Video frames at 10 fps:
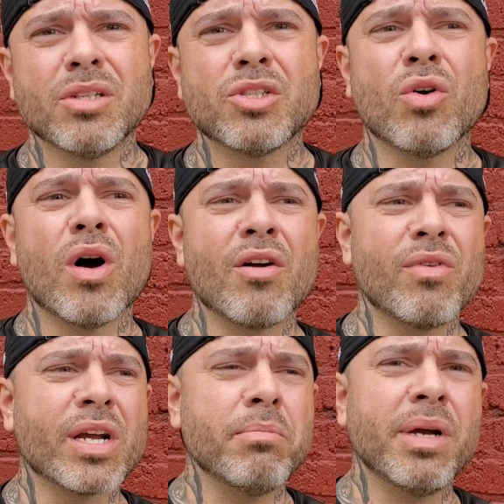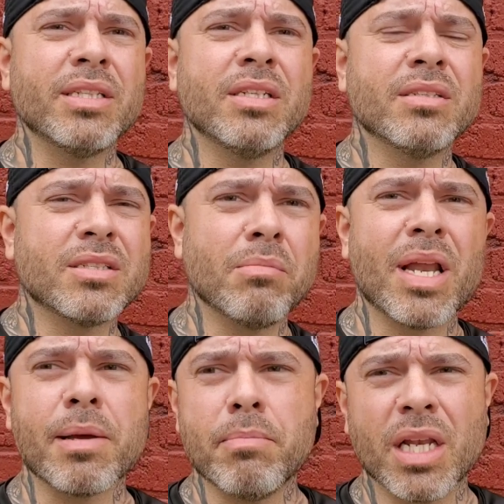So I recommended some
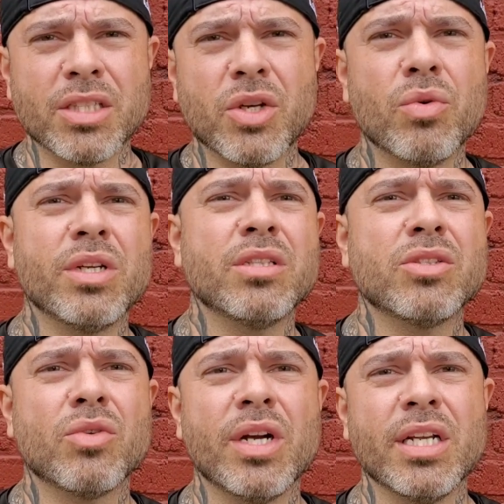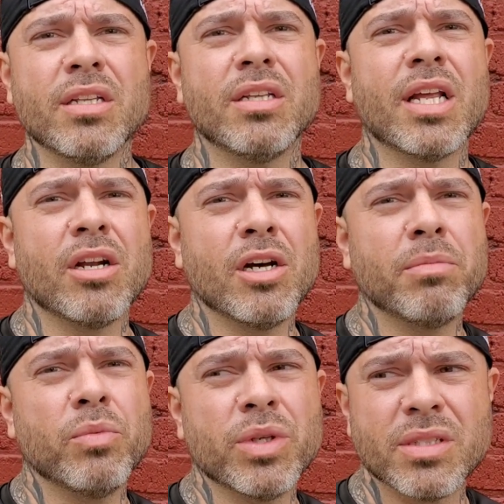like melatonins or anything that'll help
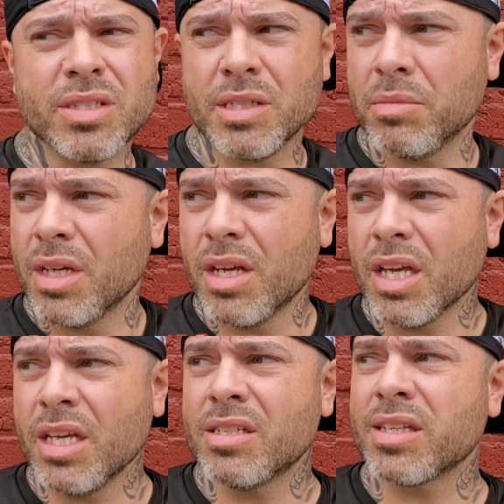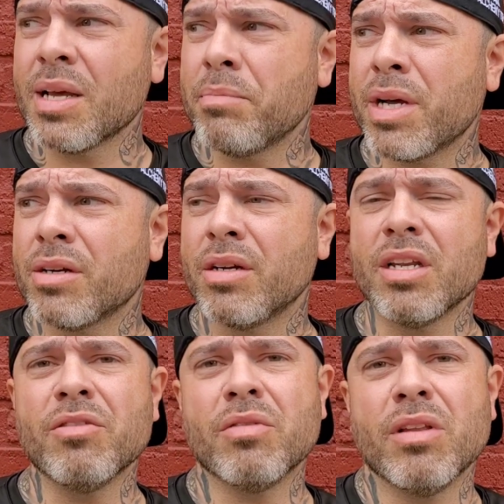him with his sleep. He slept better and
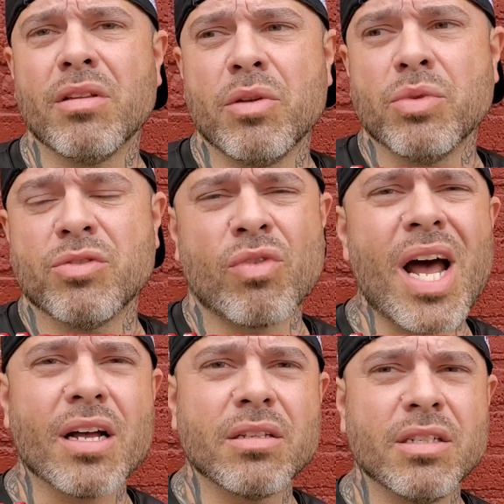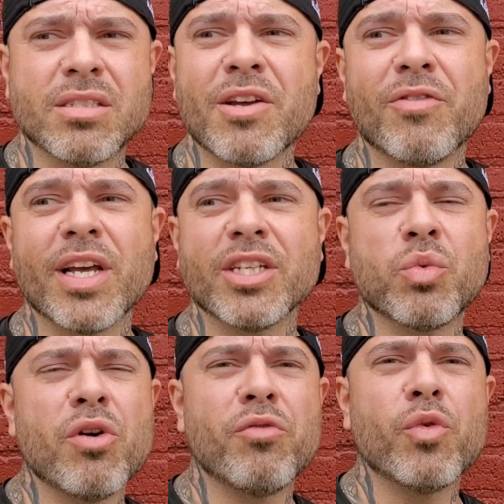he was rocked. He slept for like
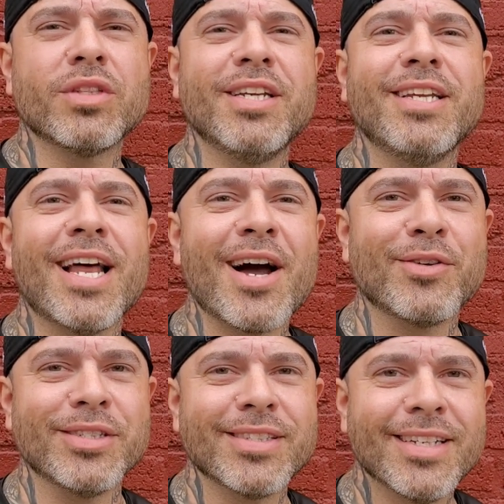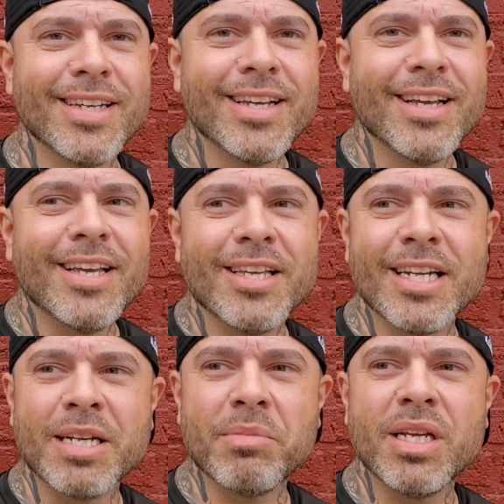12, 14 hours.
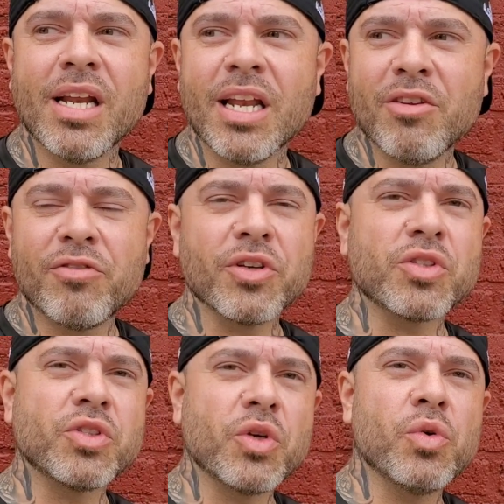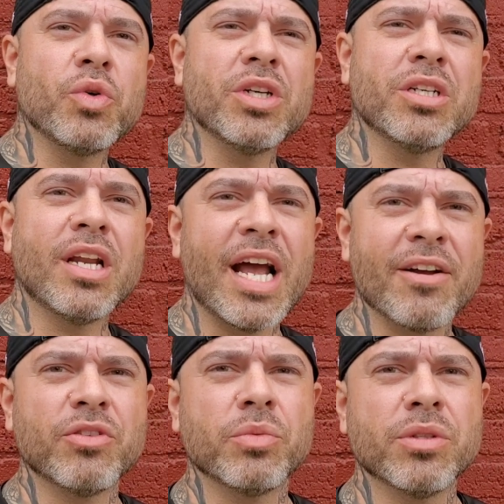You know what I mean? And he felt so good
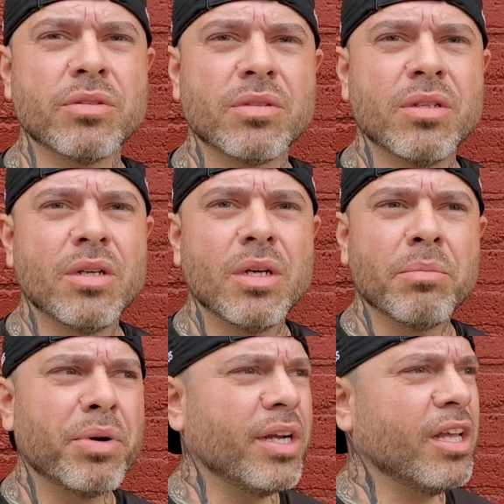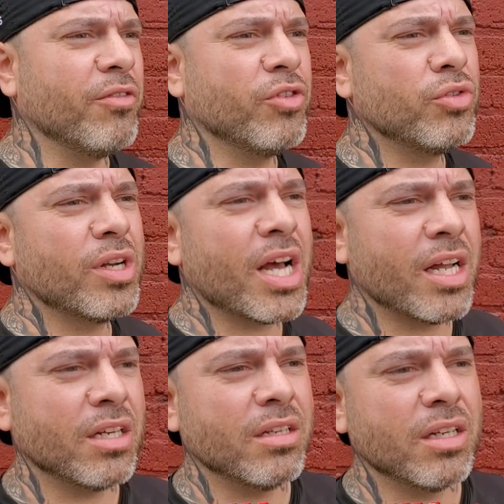afterwards. But if you're not